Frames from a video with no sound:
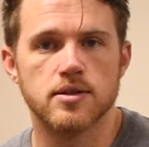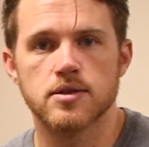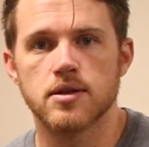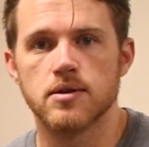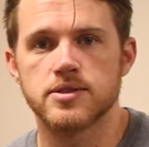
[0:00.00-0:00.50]

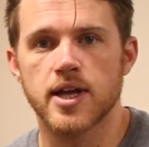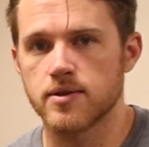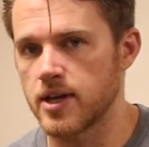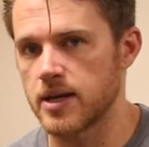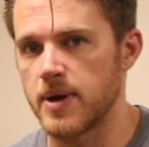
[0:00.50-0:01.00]
close
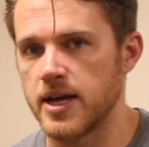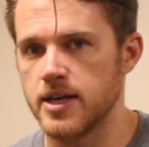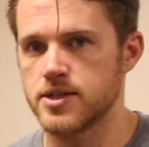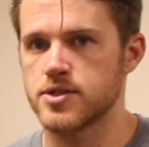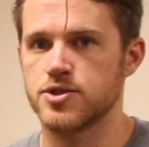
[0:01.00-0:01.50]
down like mine
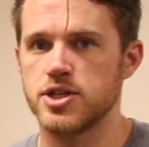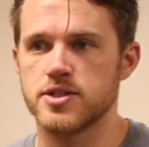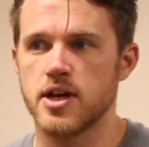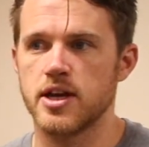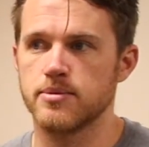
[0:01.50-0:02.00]
did, so she's
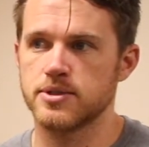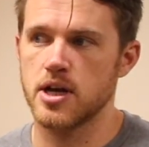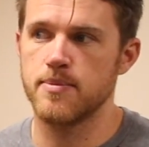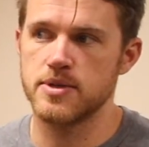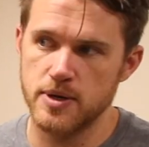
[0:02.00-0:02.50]
not able to
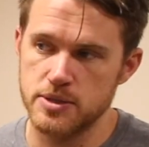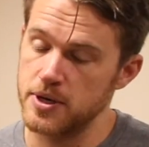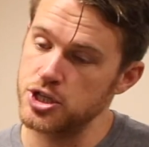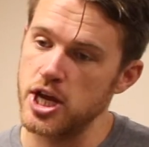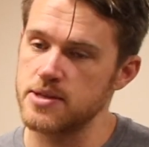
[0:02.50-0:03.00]
come as much,
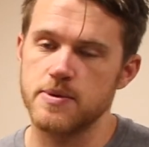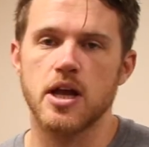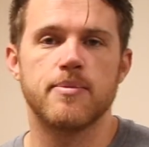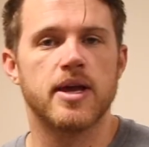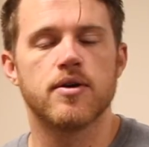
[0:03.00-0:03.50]
but she has been
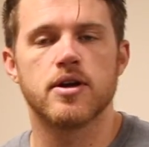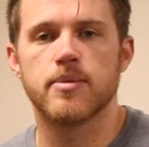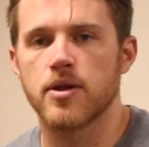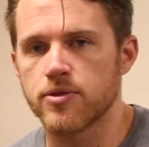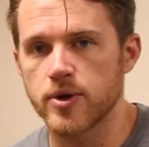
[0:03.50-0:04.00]
coming out here
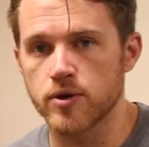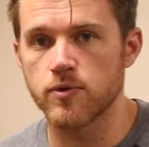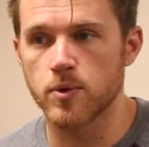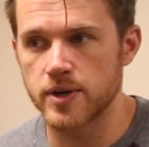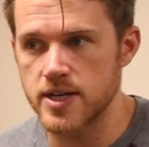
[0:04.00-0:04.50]
about 3 or
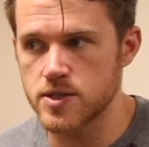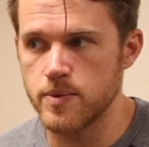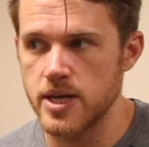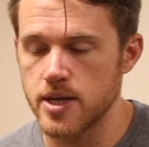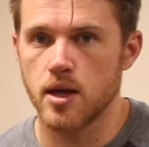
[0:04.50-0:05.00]
4 days a
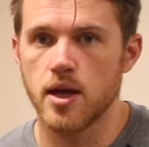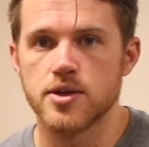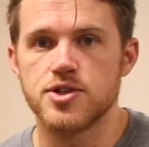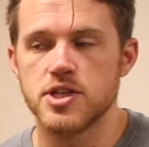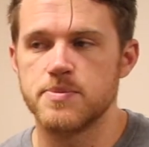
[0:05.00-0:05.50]
week,
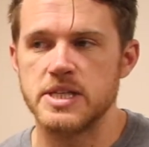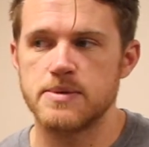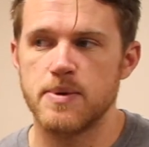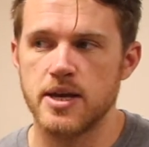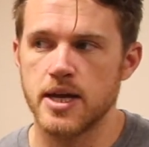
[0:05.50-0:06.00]
and she's been
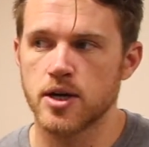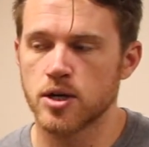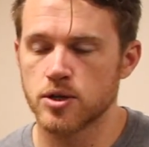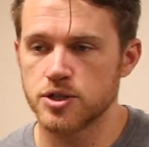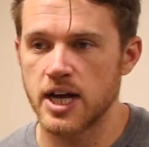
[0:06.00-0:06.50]
spending
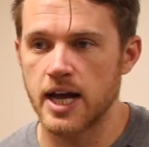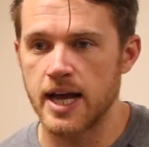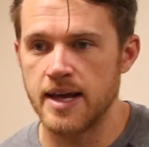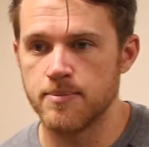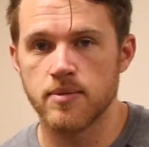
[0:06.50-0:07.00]
her
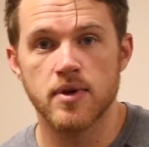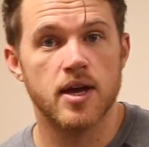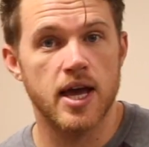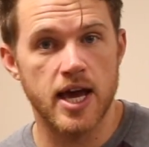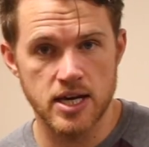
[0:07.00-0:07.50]
time
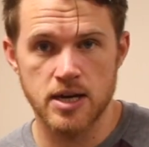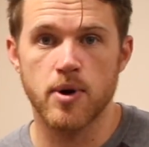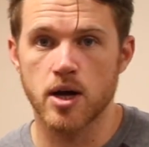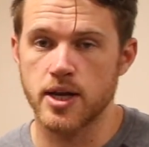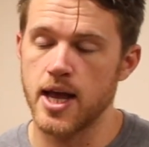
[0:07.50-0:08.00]
editing
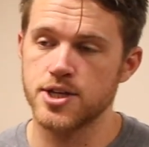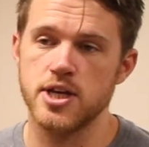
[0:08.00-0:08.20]
podcasts.